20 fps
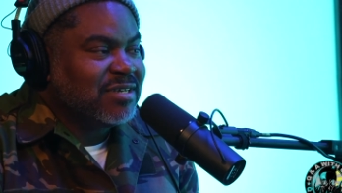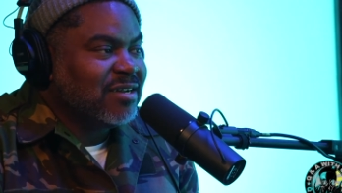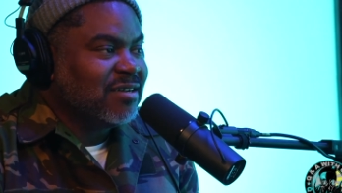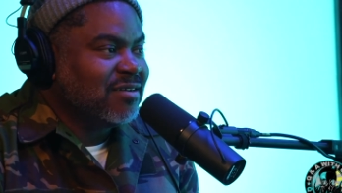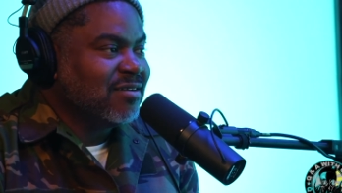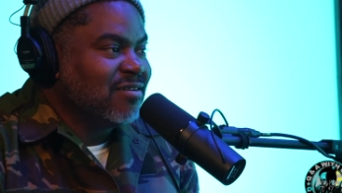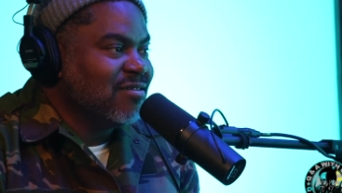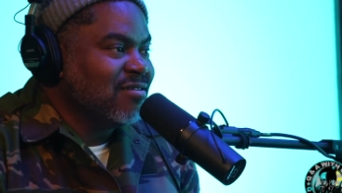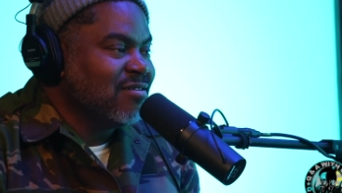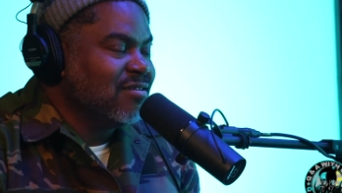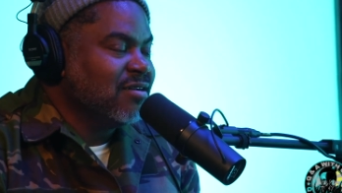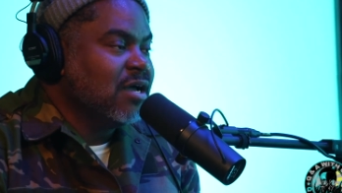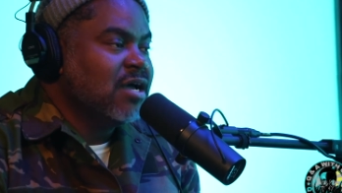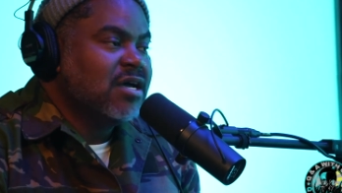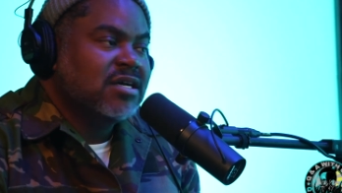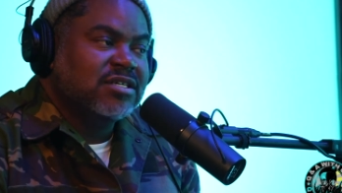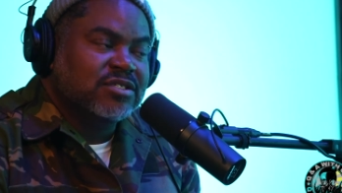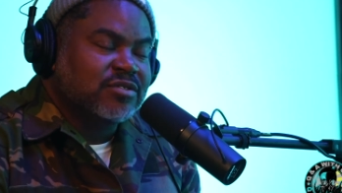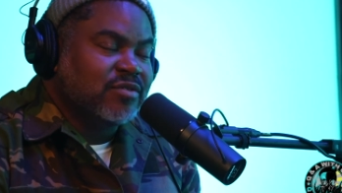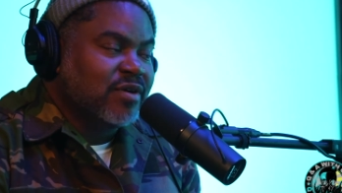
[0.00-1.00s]
I done heard
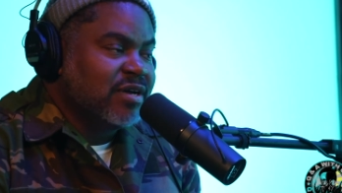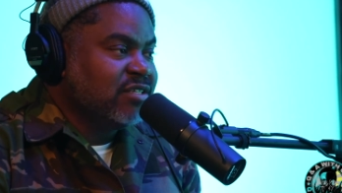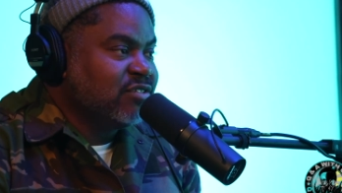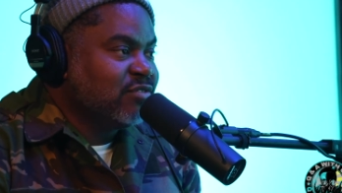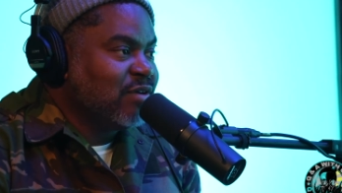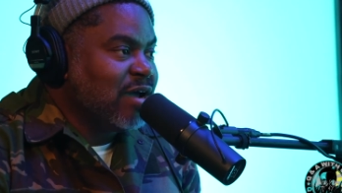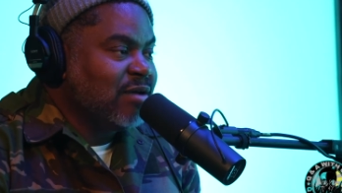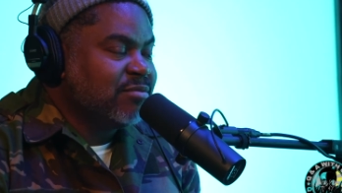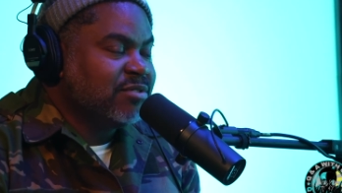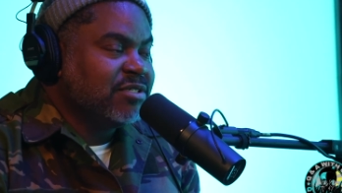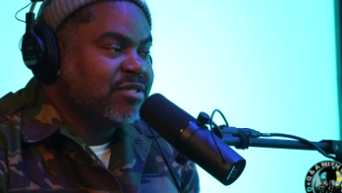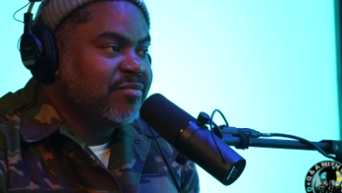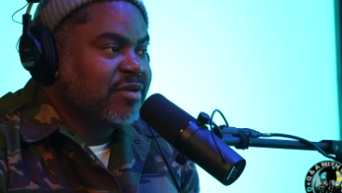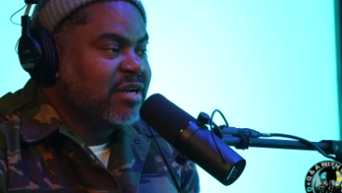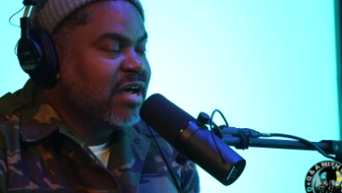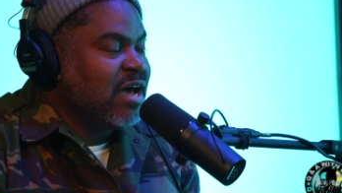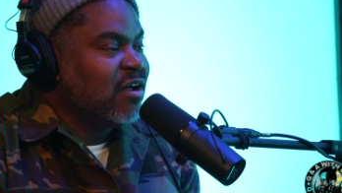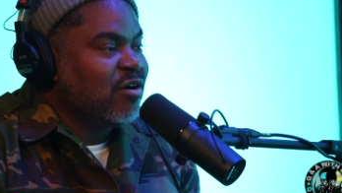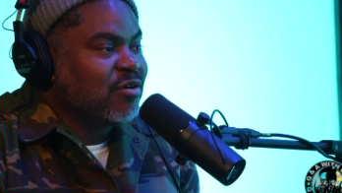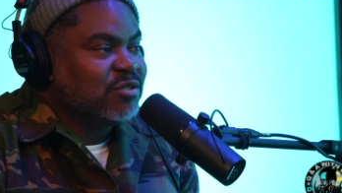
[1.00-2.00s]
straight trap shit,
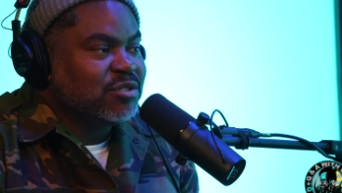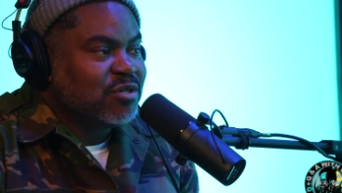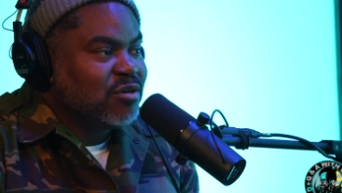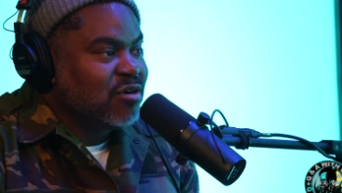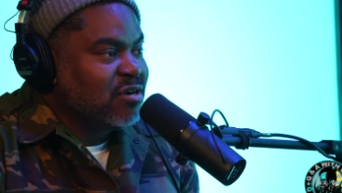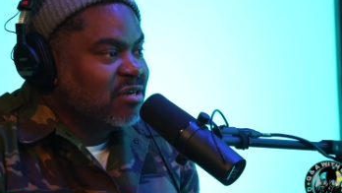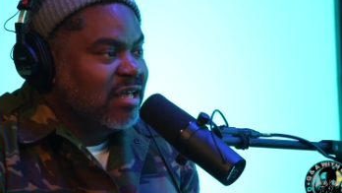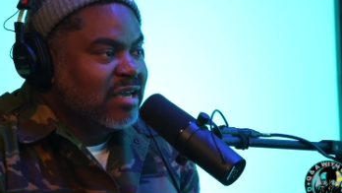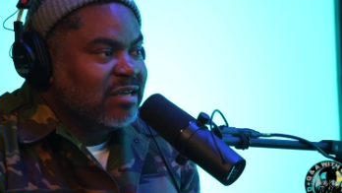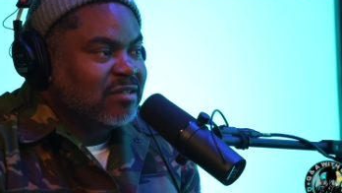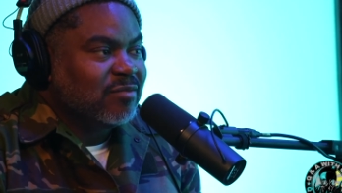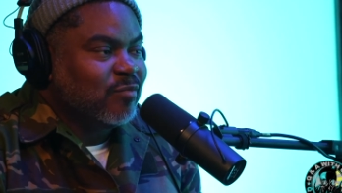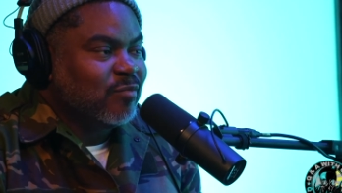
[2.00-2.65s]
but I also heard like